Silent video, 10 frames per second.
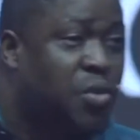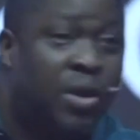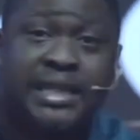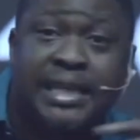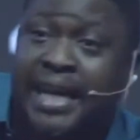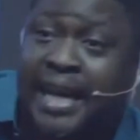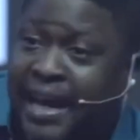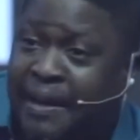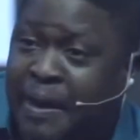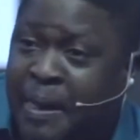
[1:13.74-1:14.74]
once in a year.
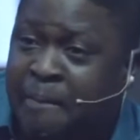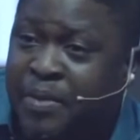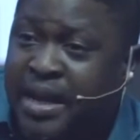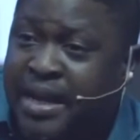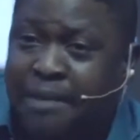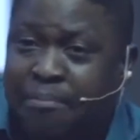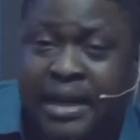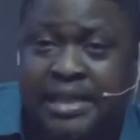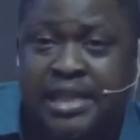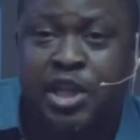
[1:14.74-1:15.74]
That
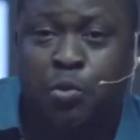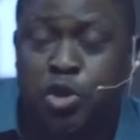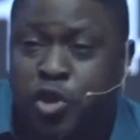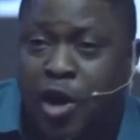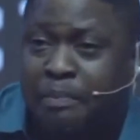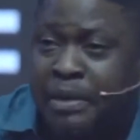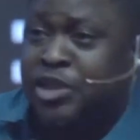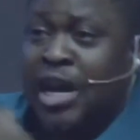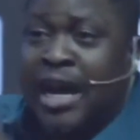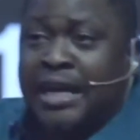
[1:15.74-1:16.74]
means she would drop the
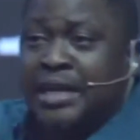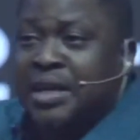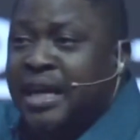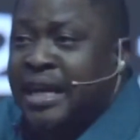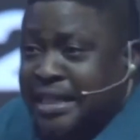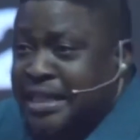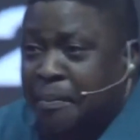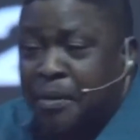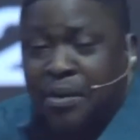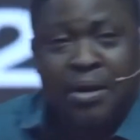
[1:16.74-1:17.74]
child in the temple